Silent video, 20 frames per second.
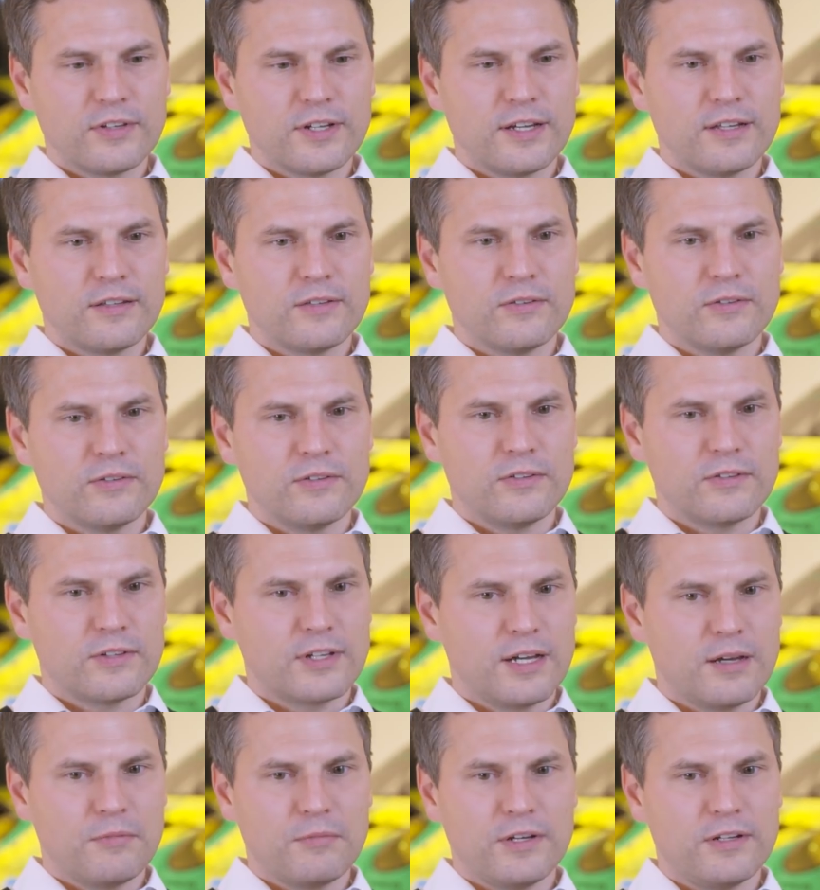short time
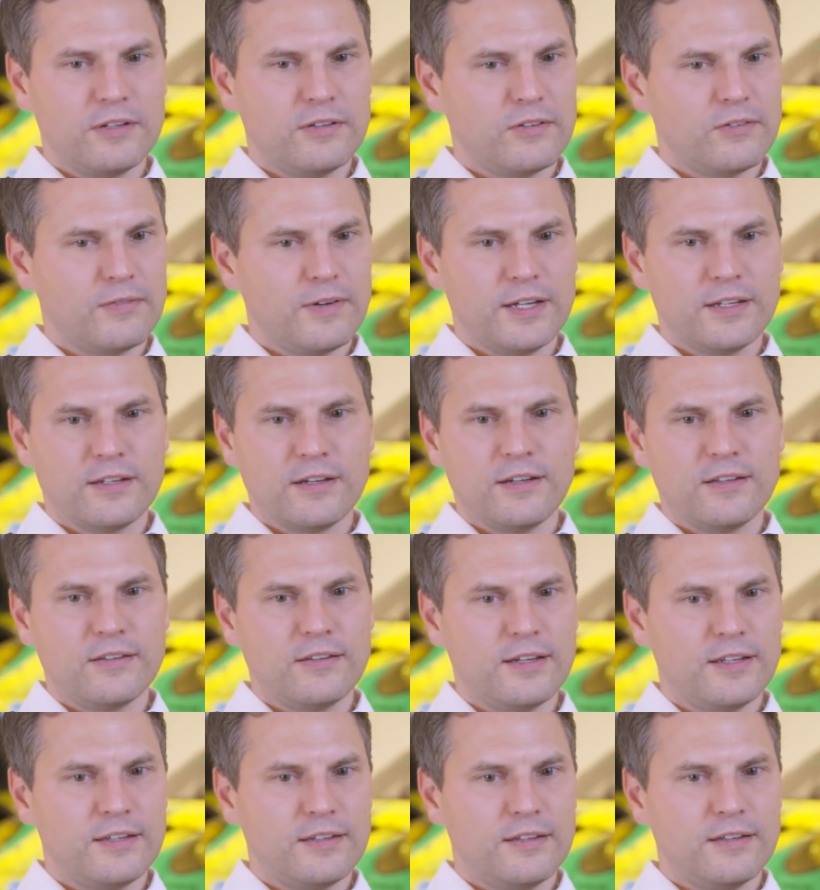passed
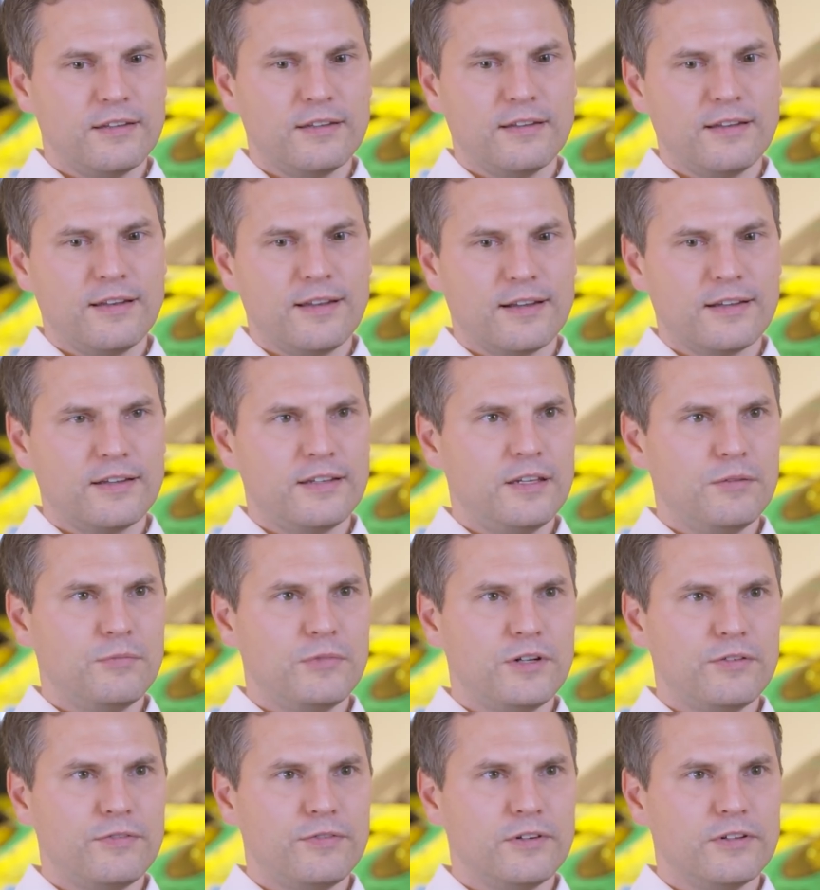until we received
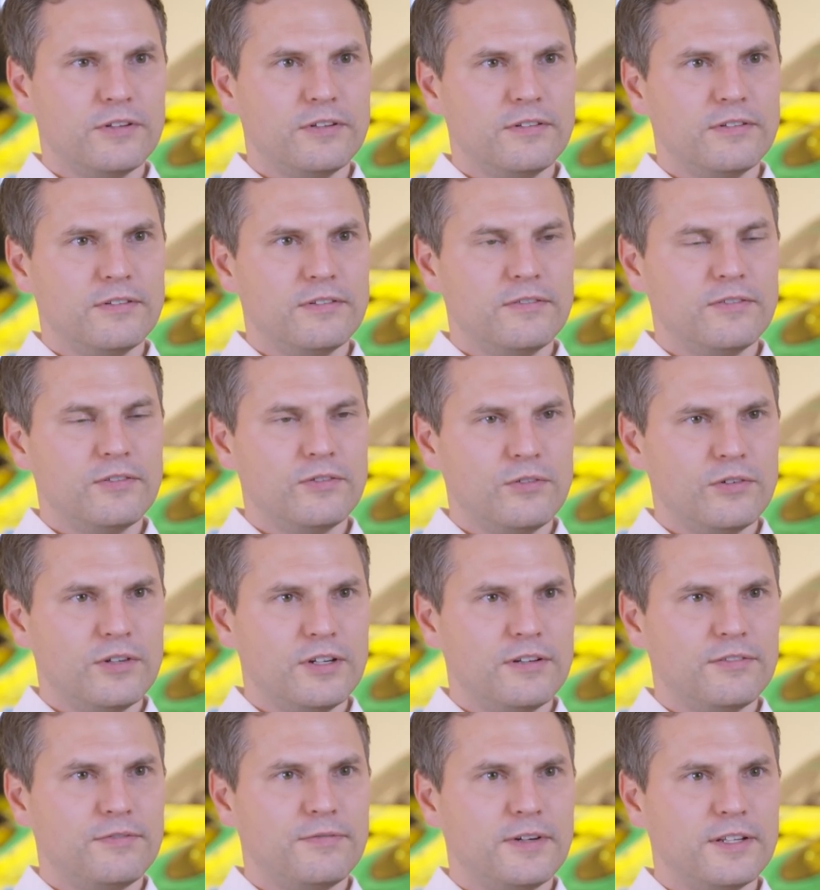a two,
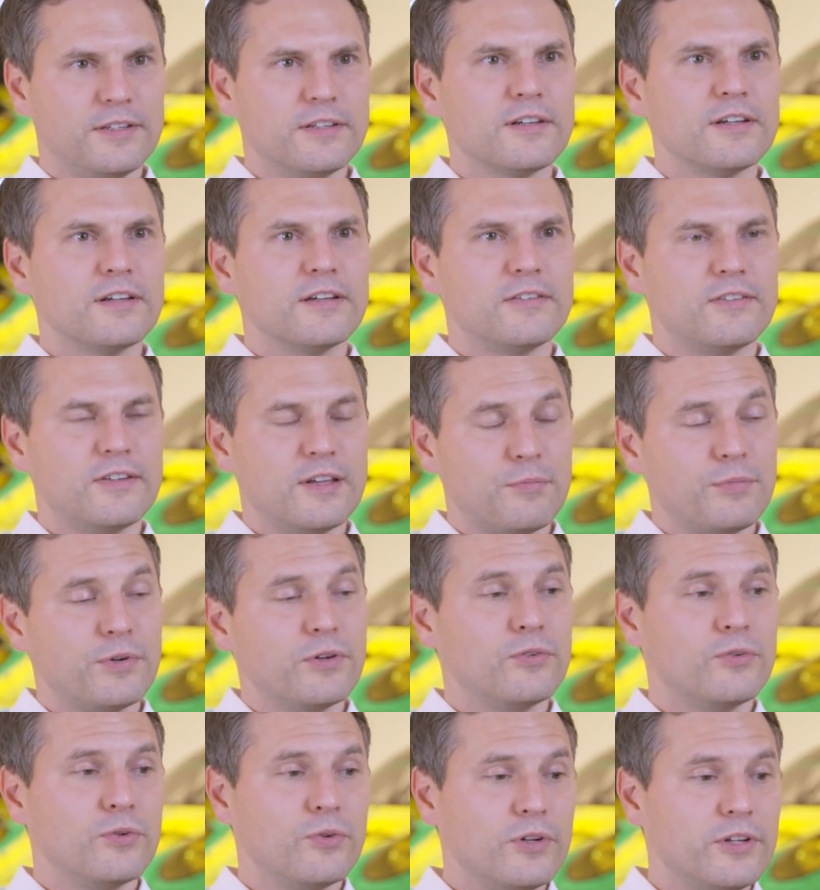three-page
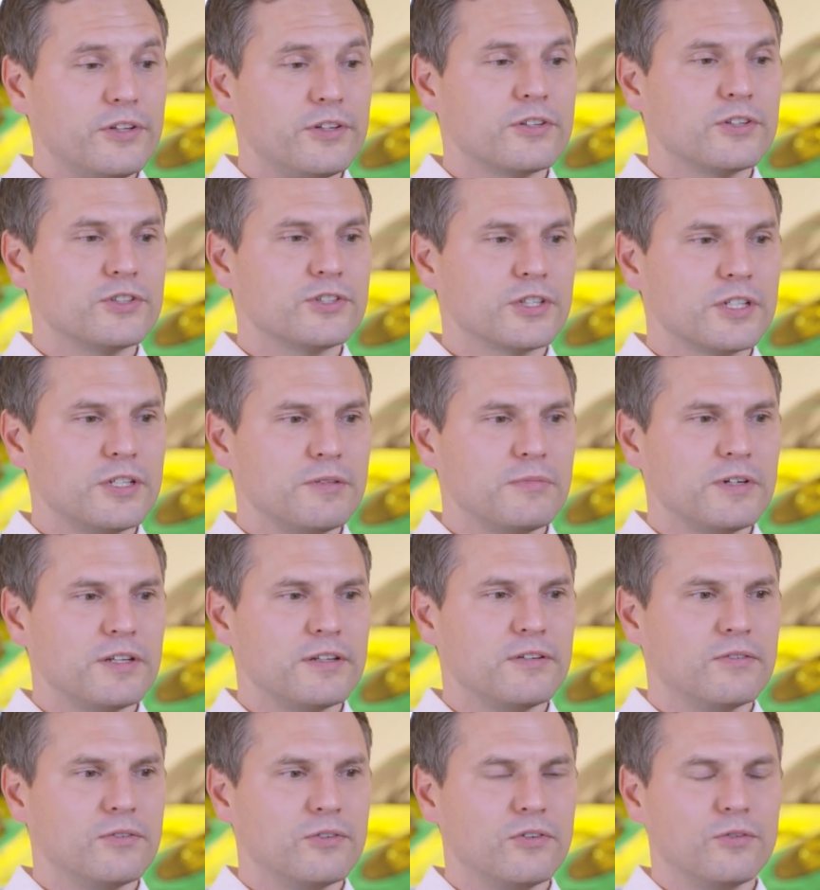email from Olaf
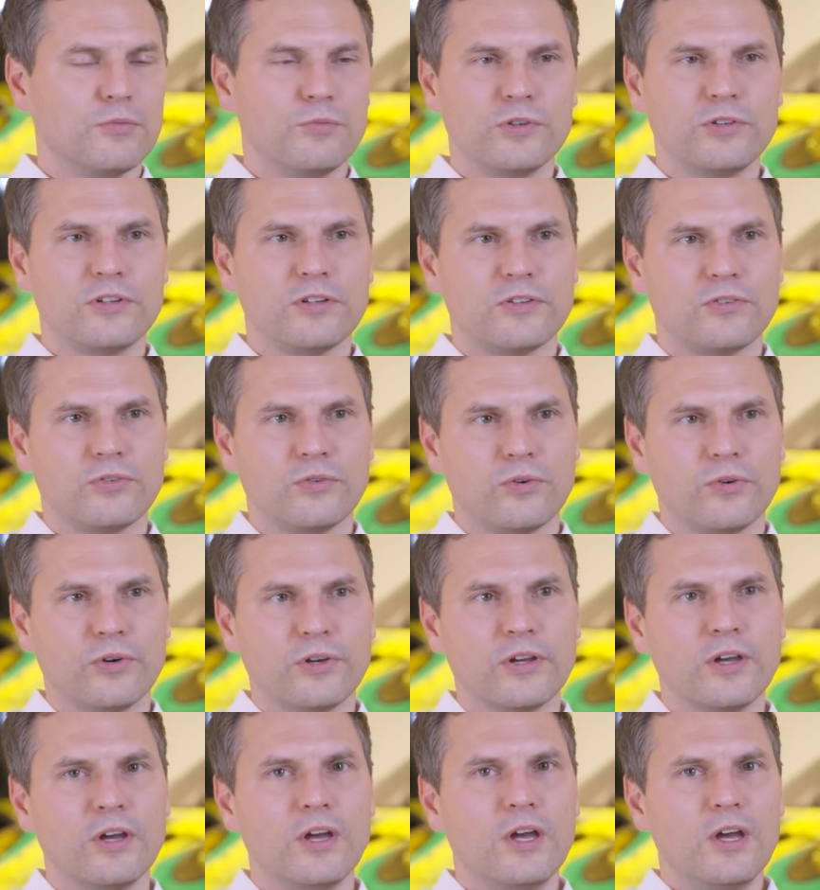Manthey,
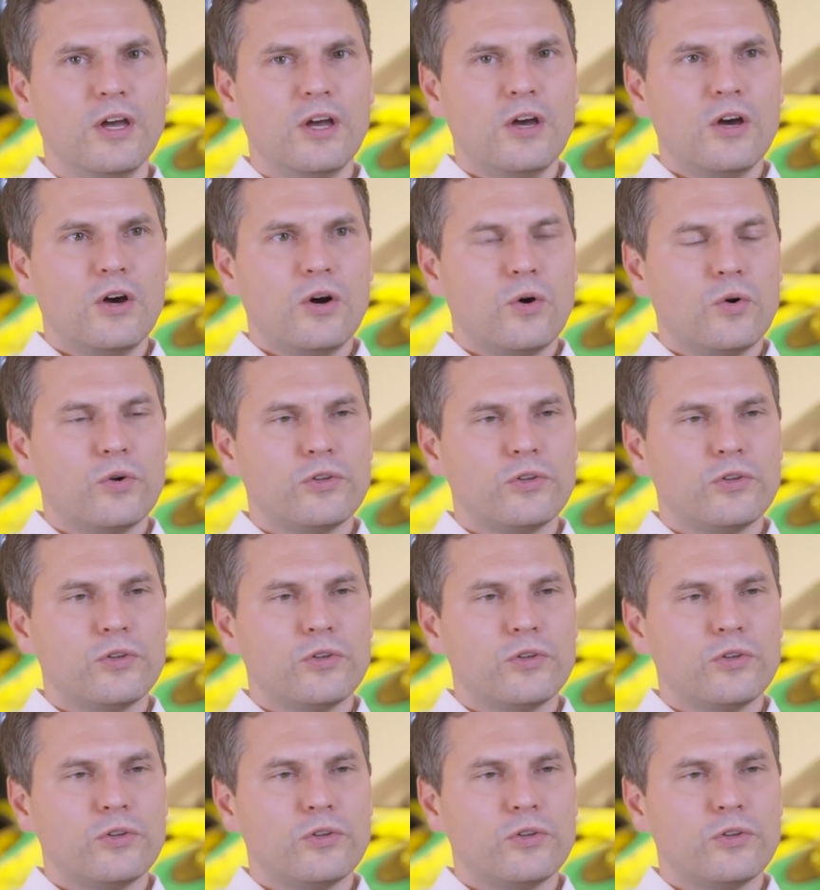written,